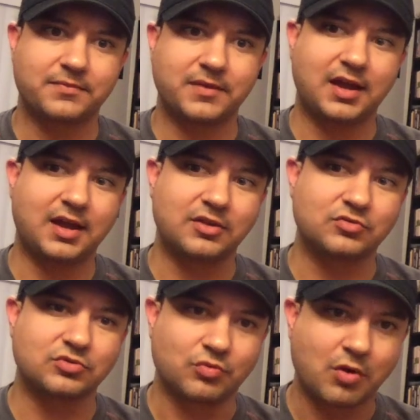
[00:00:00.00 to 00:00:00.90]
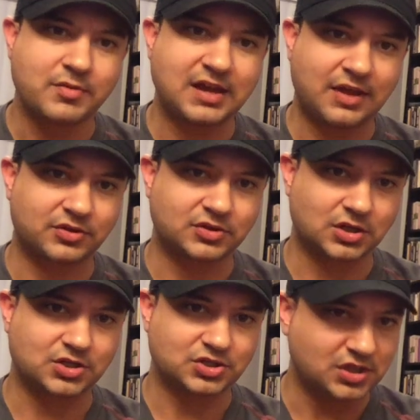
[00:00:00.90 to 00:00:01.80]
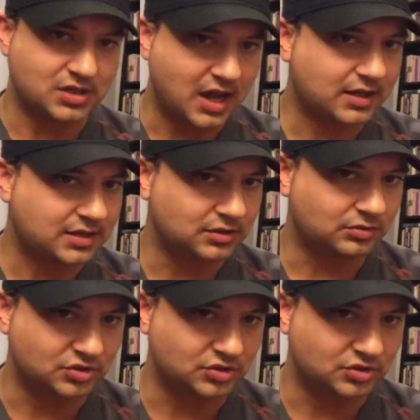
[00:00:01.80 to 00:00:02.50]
and the Roman Catholic Church did not kill